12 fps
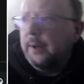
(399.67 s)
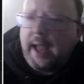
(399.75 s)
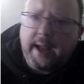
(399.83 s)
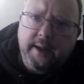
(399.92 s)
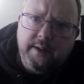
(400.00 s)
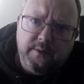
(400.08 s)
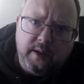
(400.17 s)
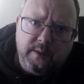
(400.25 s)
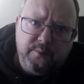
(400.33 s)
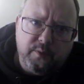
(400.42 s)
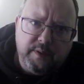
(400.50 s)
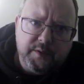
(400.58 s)
we
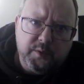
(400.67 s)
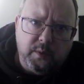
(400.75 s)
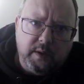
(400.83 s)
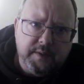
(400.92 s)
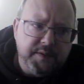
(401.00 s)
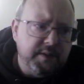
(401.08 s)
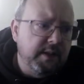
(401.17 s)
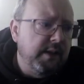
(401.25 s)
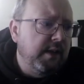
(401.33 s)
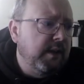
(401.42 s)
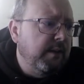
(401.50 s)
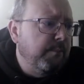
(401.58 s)
had for this was,
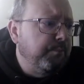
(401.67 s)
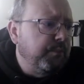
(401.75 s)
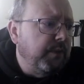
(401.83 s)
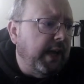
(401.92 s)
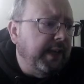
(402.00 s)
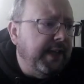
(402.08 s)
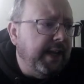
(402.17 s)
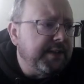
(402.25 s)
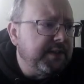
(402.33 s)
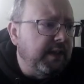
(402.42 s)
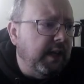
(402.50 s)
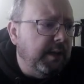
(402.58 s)
I guess,